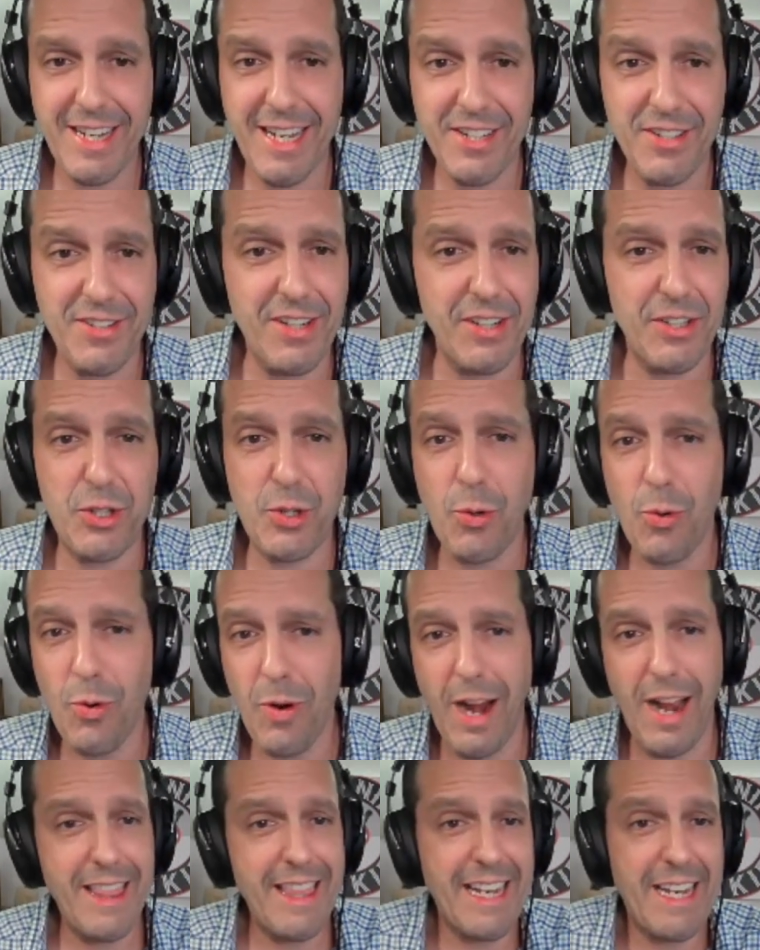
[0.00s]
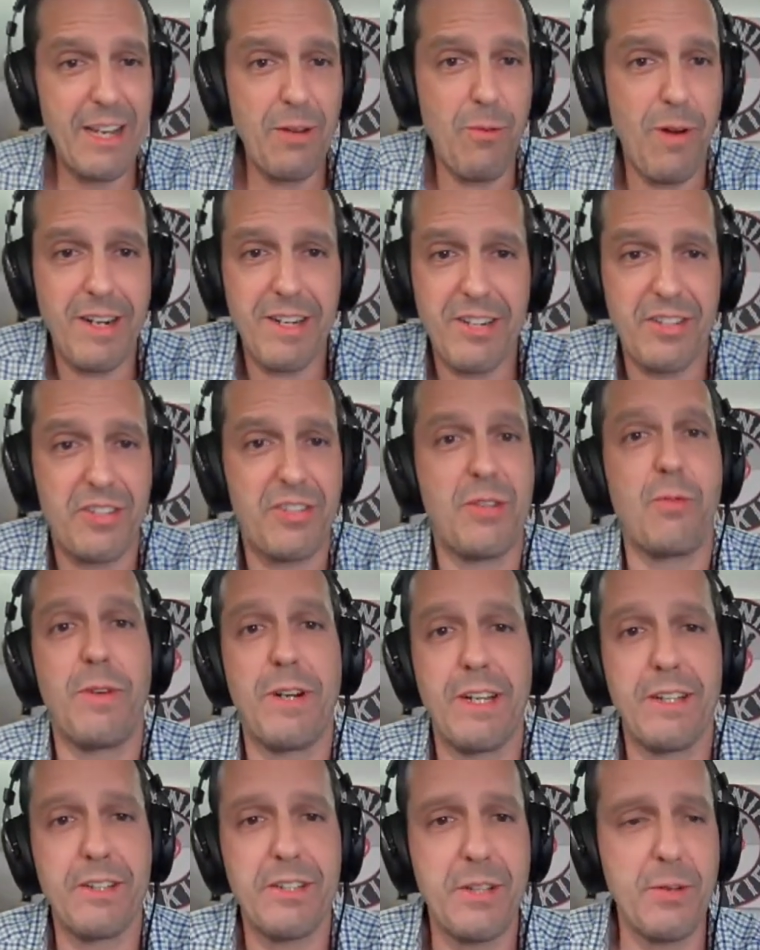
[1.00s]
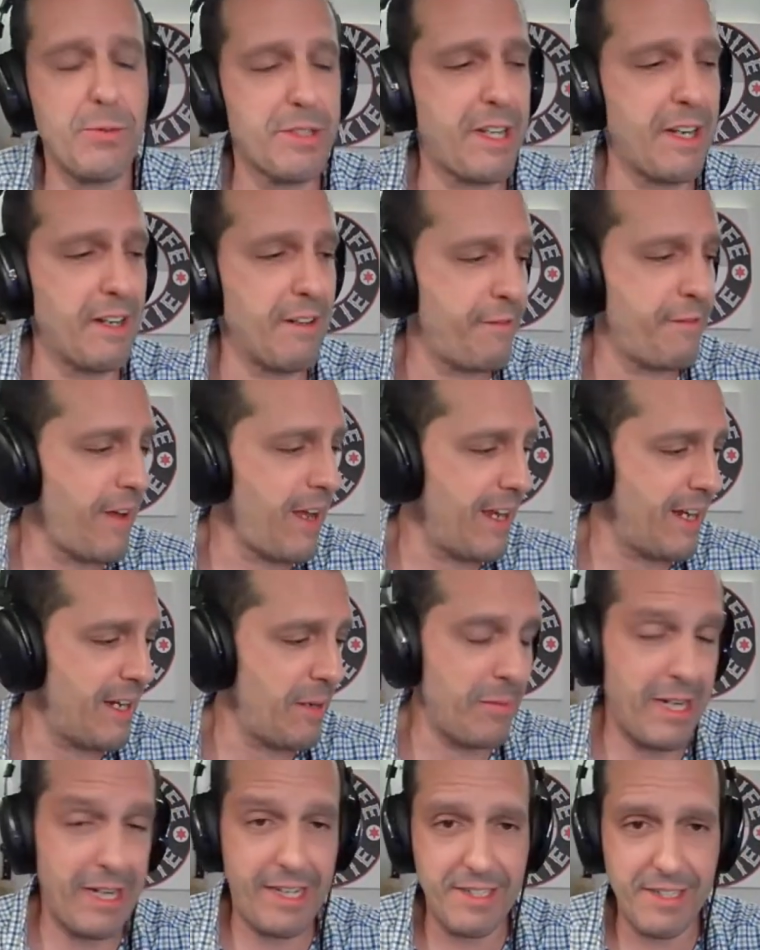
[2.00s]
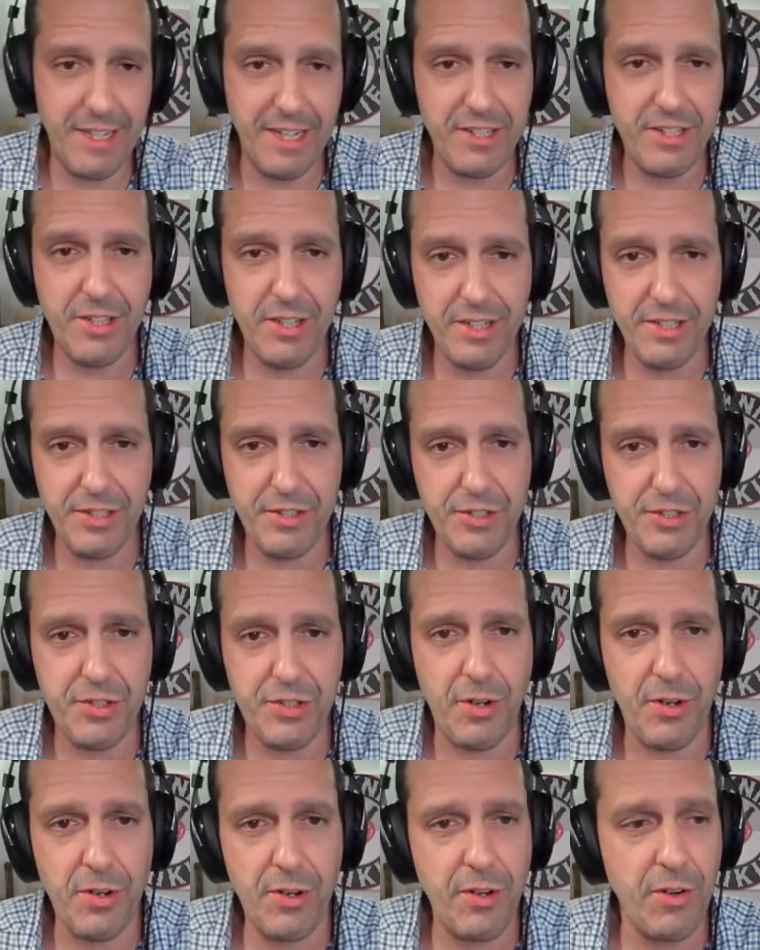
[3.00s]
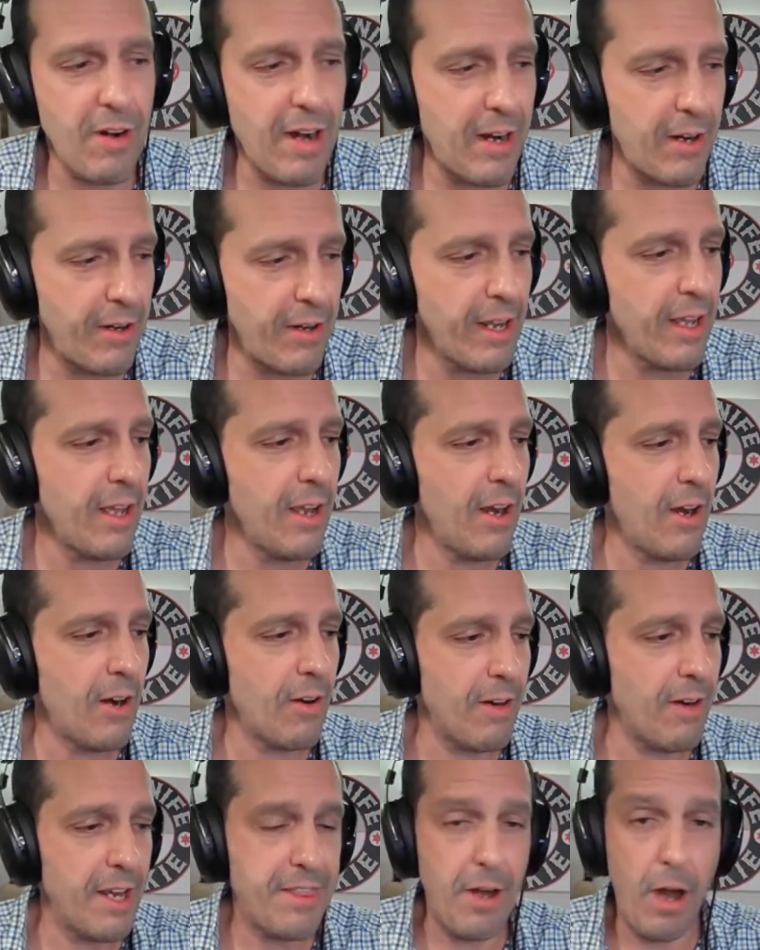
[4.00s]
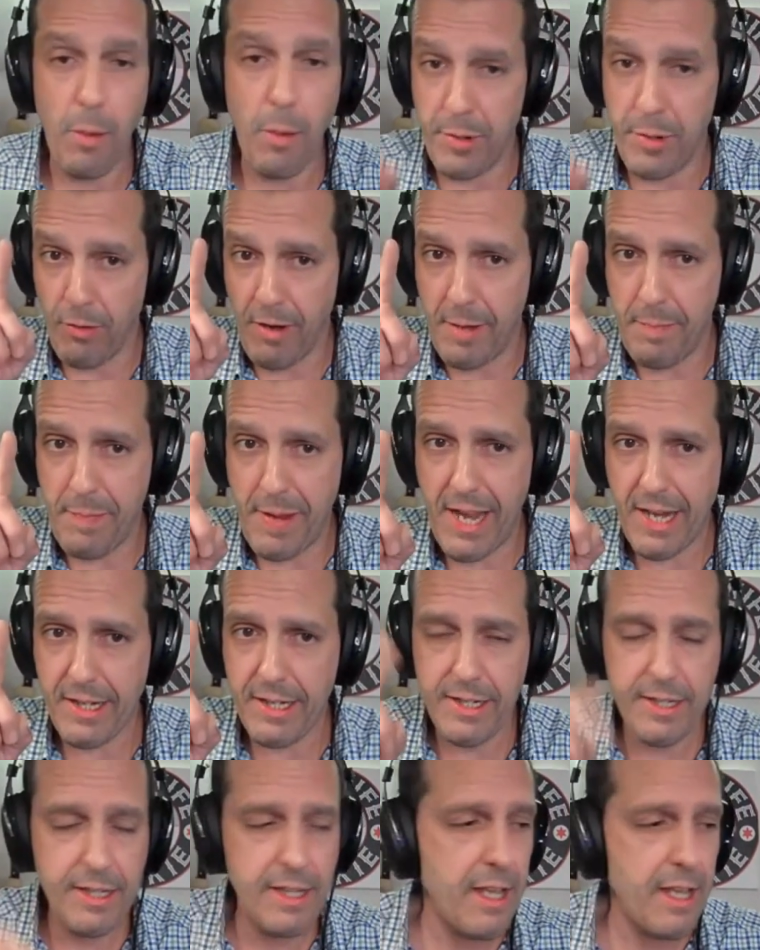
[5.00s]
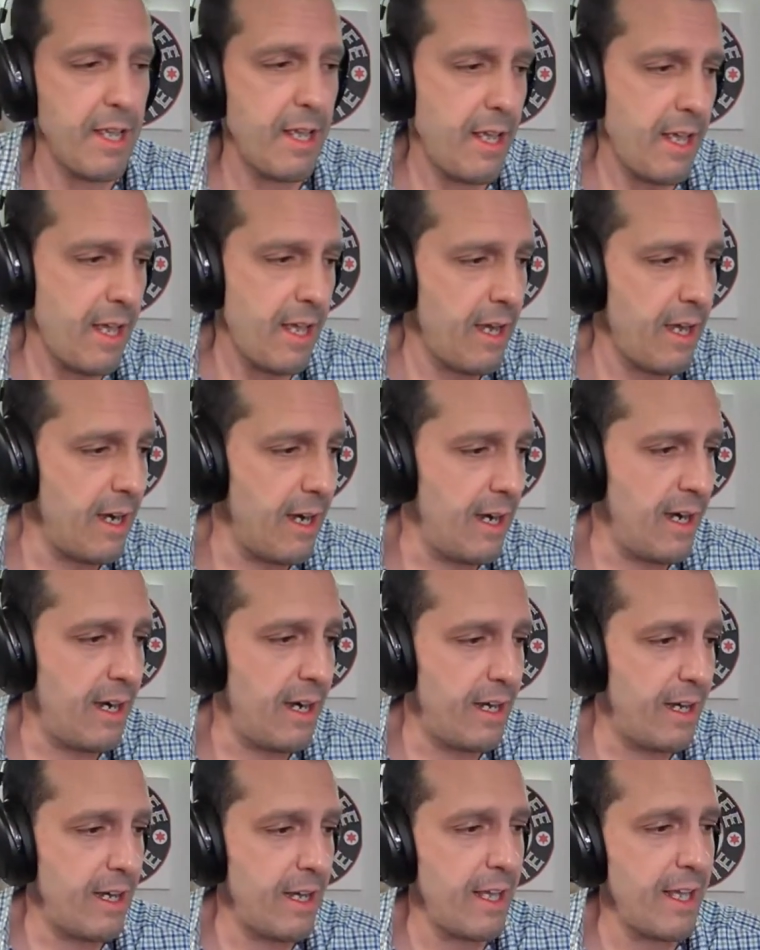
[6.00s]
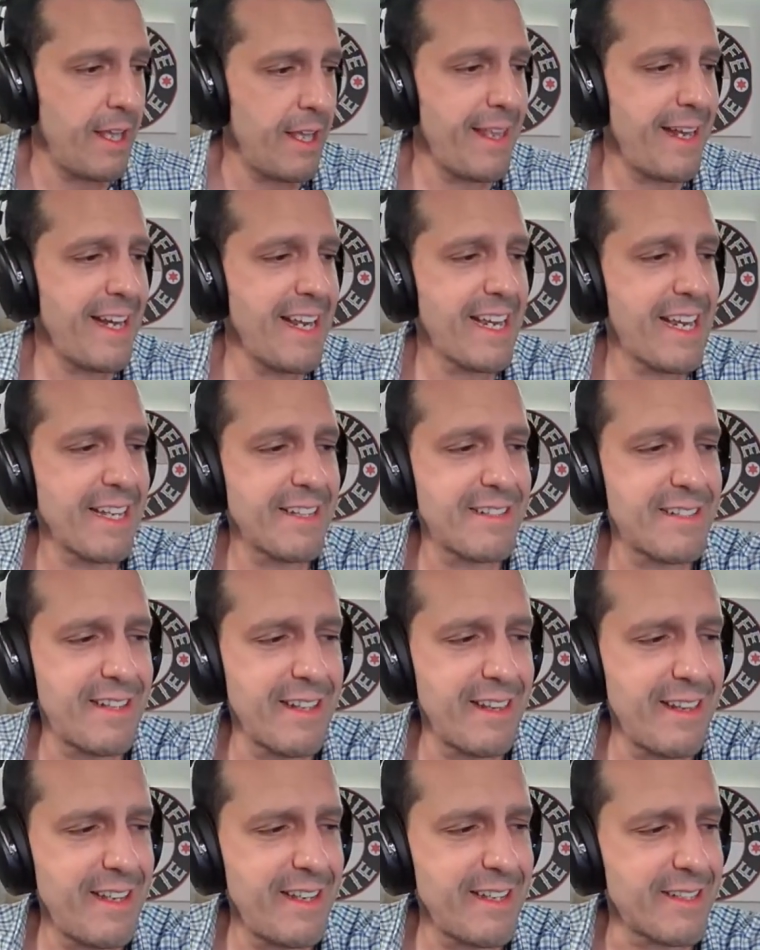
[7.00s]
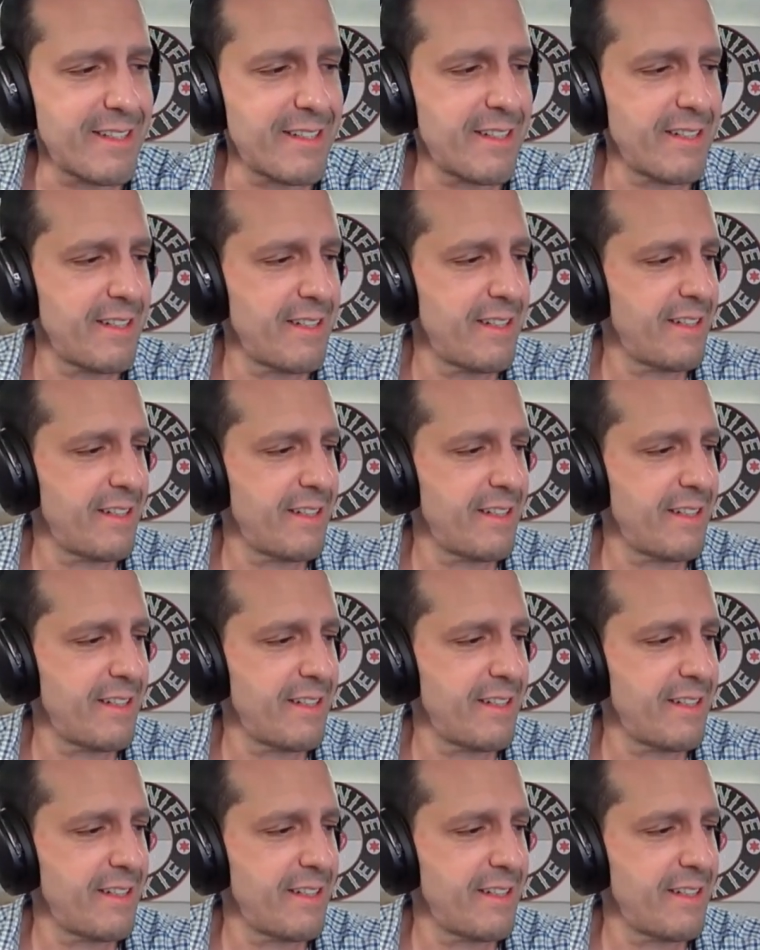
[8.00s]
as a tour, I think he wanted to see what else he was going to find. I mean, because I should have just turned around right there. be right back. Uh, and then he gets to this,